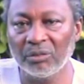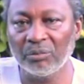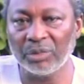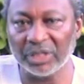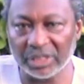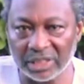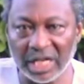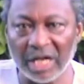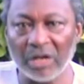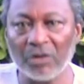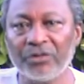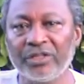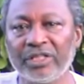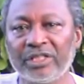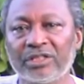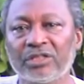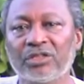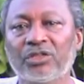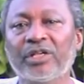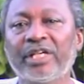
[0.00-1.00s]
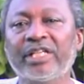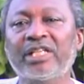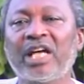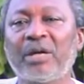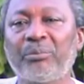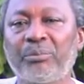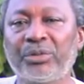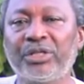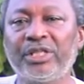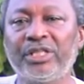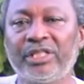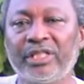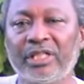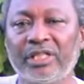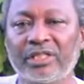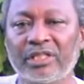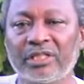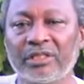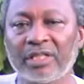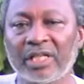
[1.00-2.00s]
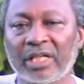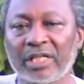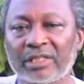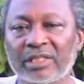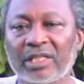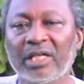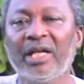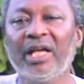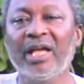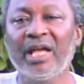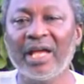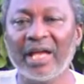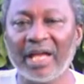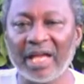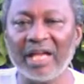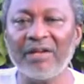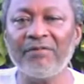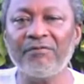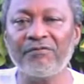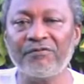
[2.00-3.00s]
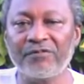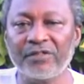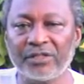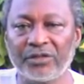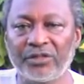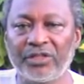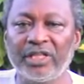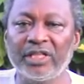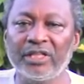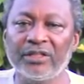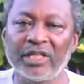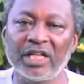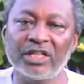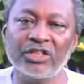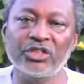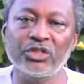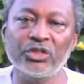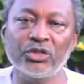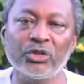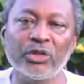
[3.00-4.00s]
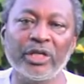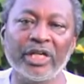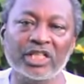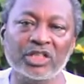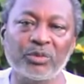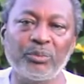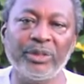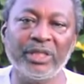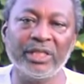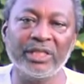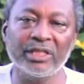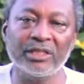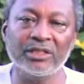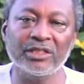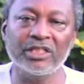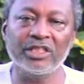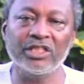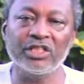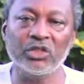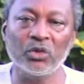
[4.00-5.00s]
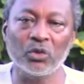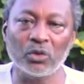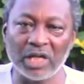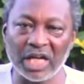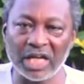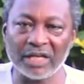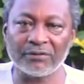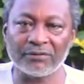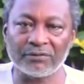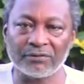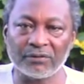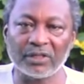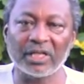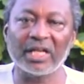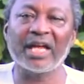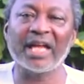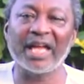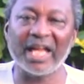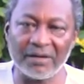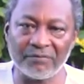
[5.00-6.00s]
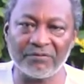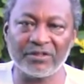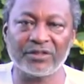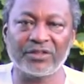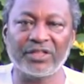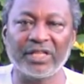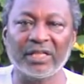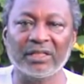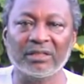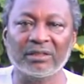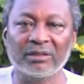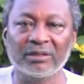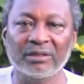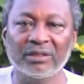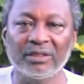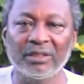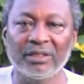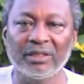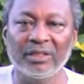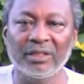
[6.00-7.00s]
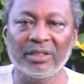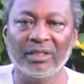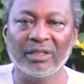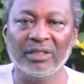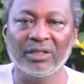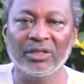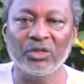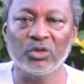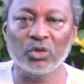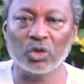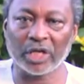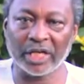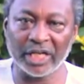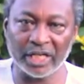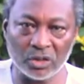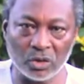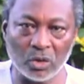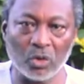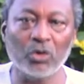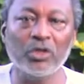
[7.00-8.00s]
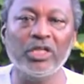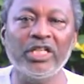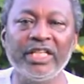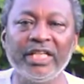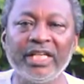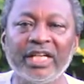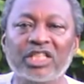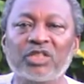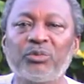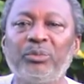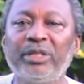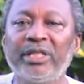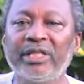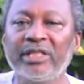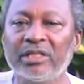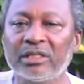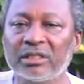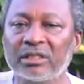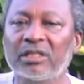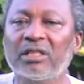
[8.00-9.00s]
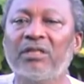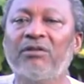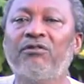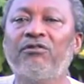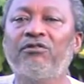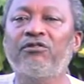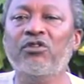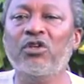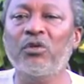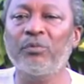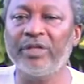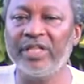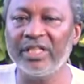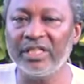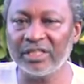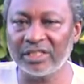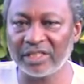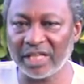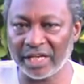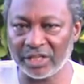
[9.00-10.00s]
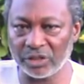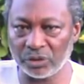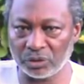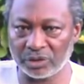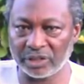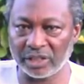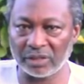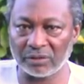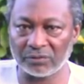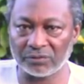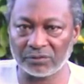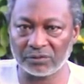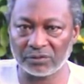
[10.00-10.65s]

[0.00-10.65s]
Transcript: But now there is greater appreciation that everything that you experience in your life, everything, you can only experience from inside yourself.